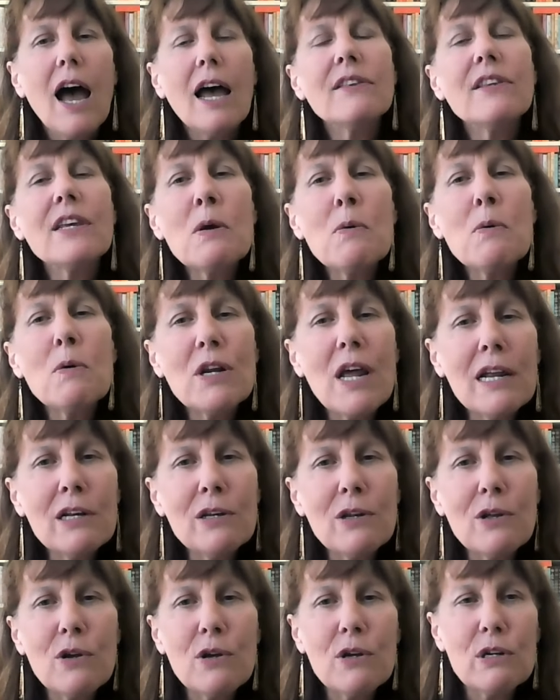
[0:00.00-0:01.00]
I think what I
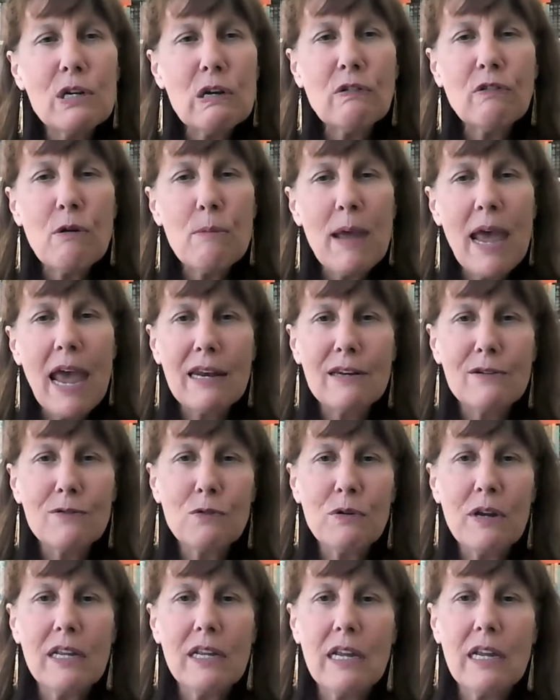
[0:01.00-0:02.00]
learned from Anne
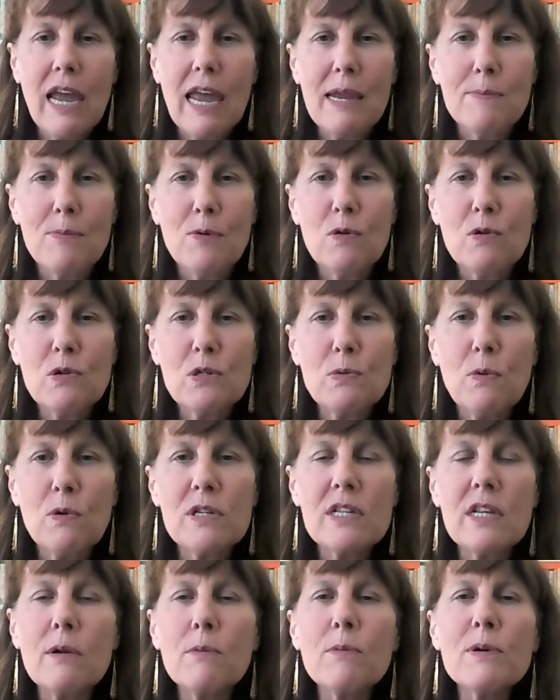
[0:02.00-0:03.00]
of Green Gables
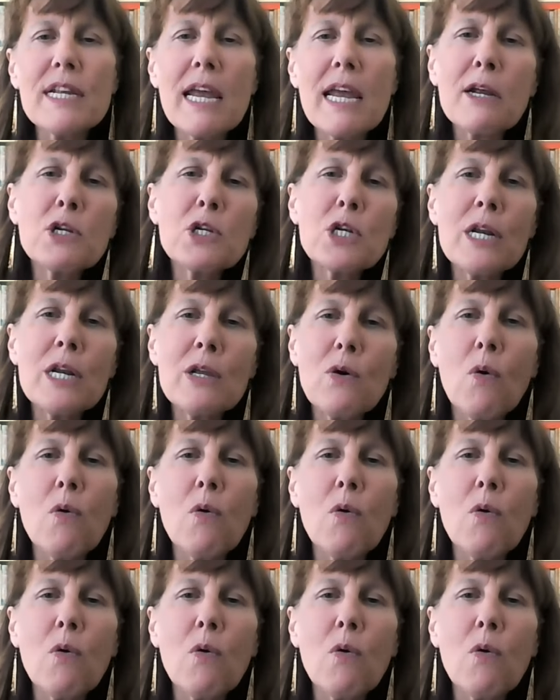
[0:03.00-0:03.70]
was that it was actually